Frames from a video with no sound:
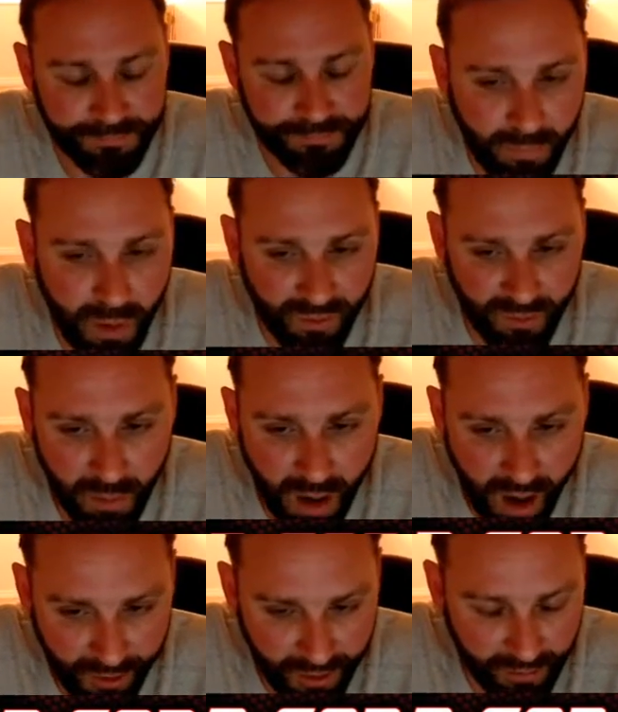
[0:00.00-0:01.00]
Most
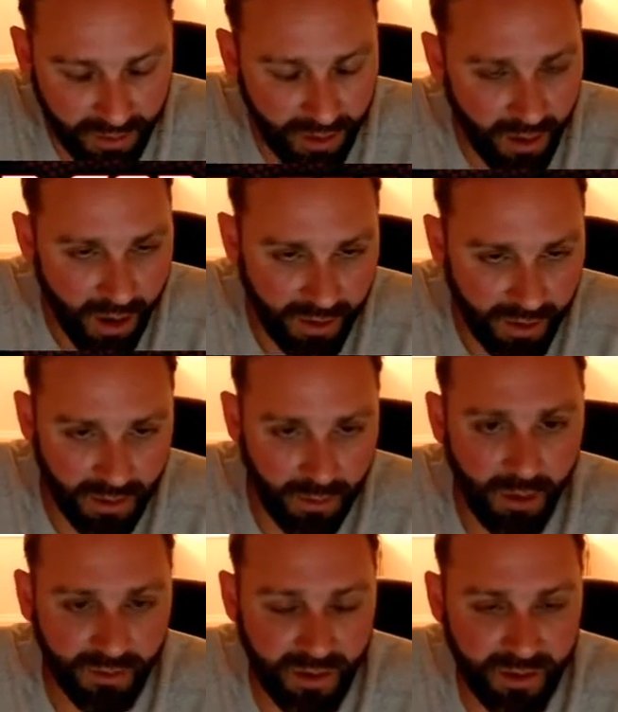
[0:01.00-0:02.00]
modern car audio
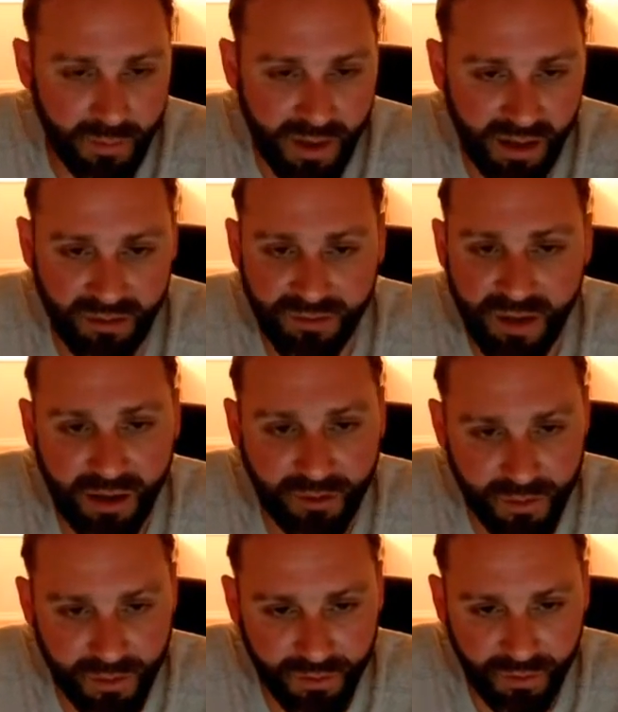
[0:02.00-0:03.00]
alternator
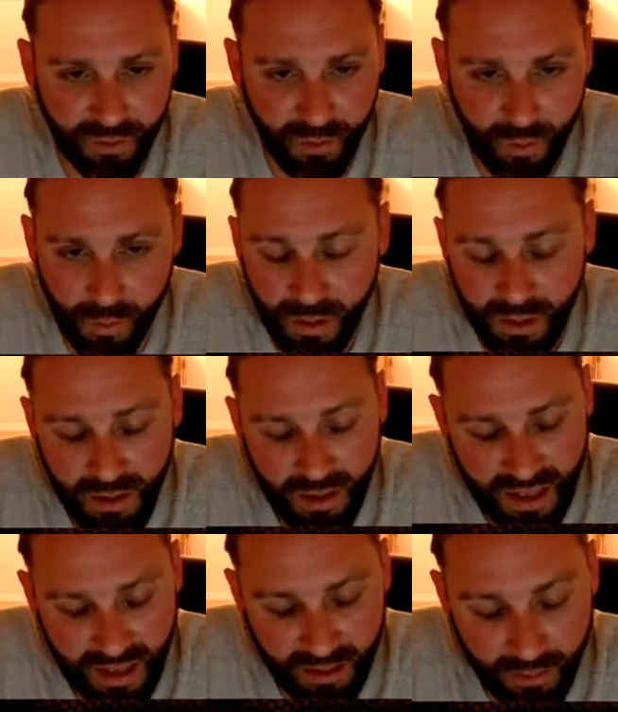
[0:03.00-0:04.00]
manufacturers do.
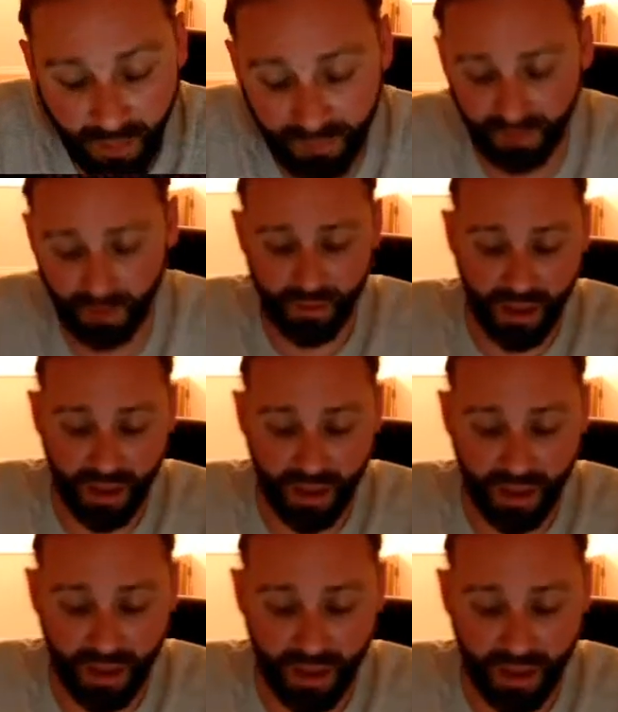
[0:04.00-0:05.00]
And also that
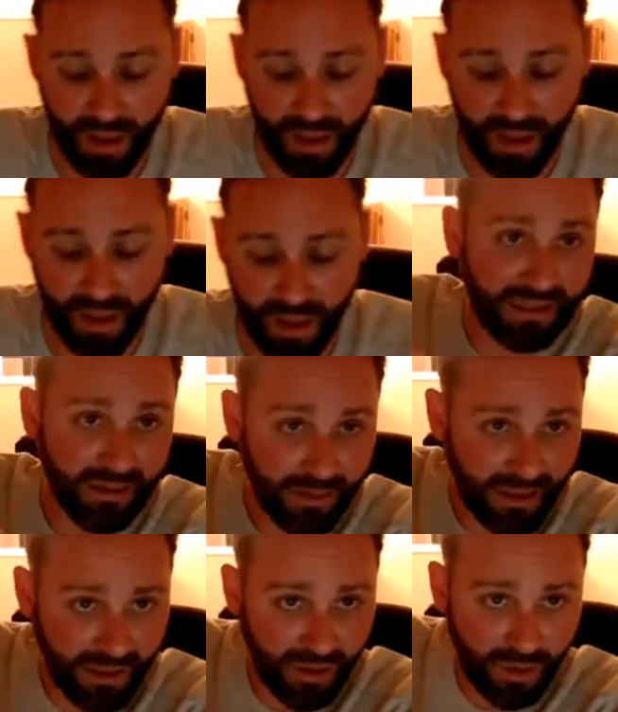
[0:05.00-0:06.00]
ingot,
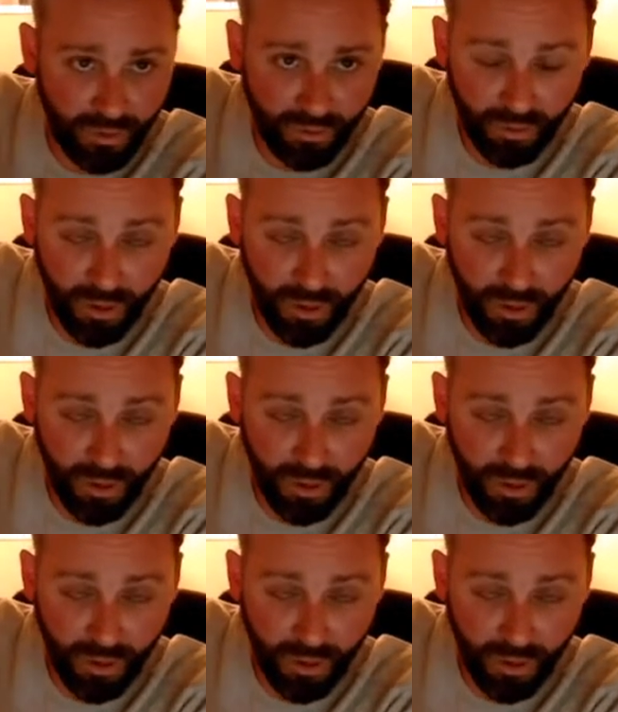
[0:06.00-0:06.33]
that huge